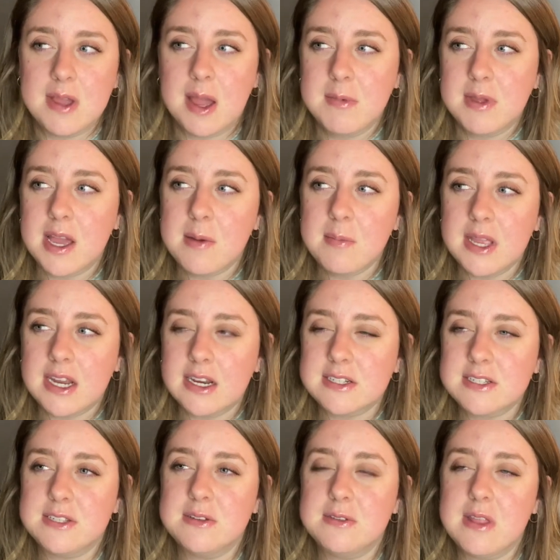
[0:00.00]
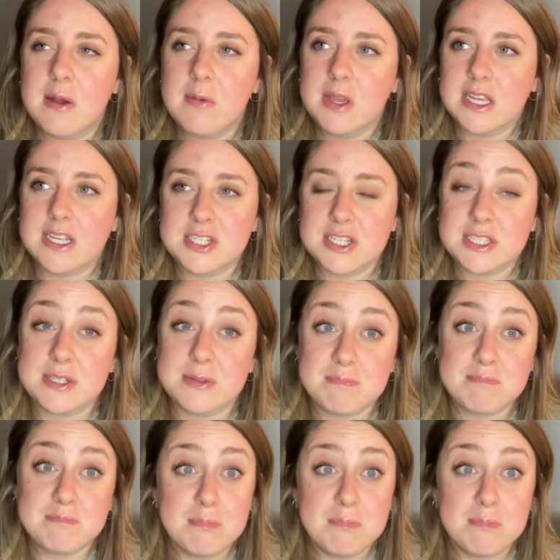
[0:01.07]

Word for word: coming up here soon that we could just